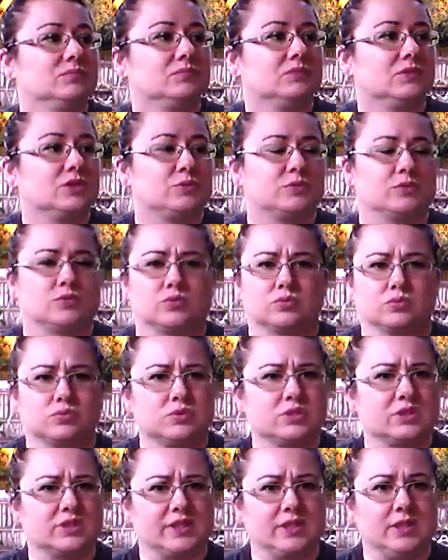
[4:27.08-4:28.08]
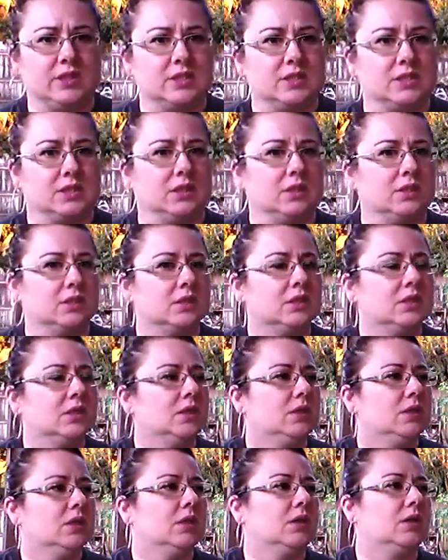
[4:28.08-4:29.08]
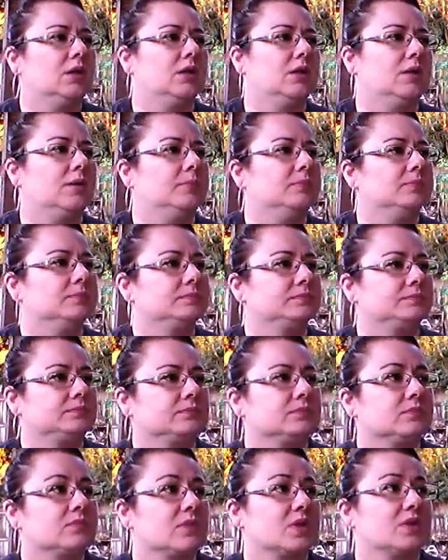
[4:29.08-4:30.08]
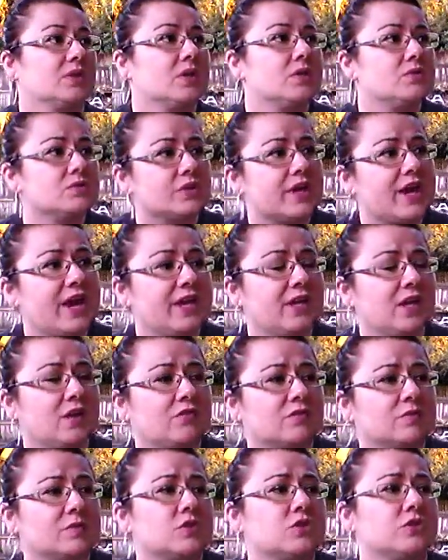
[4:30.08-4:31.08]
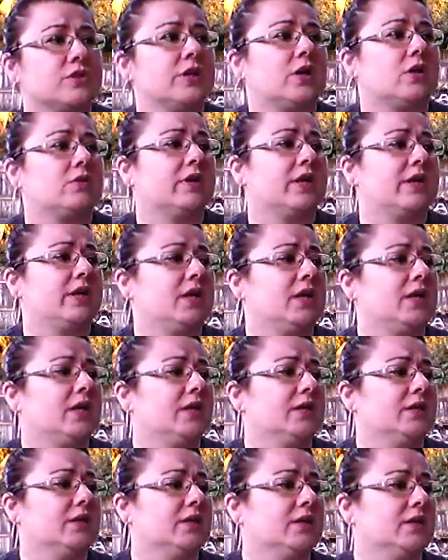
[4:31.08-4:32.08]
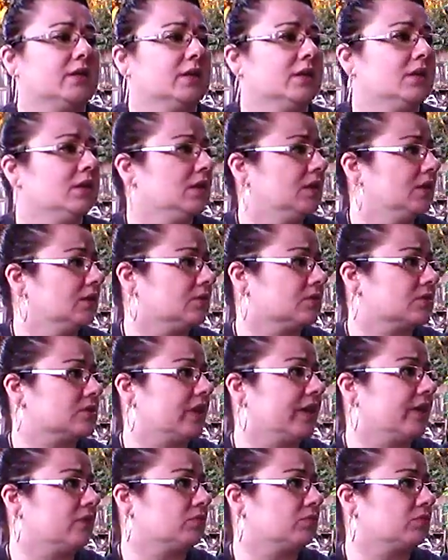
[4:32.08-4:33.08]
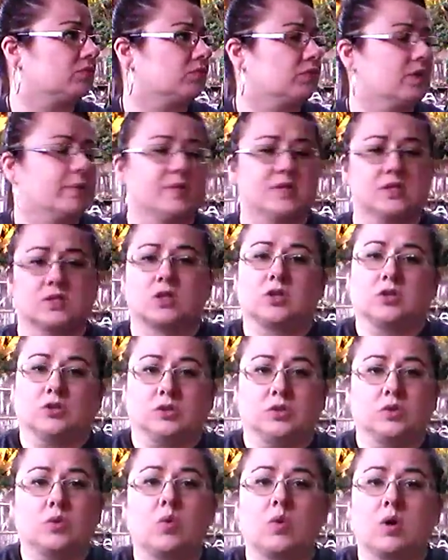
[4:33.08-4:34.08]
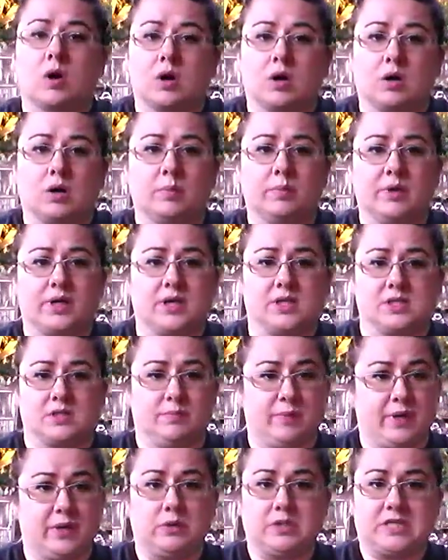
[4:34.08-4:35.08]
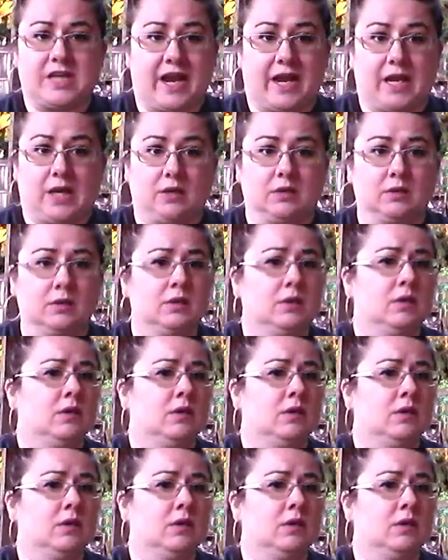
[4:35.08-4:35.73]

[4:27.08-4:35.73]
which was really easy. Um, those are hanging from the tree already, and then there's like ribbons galore because of Beltane.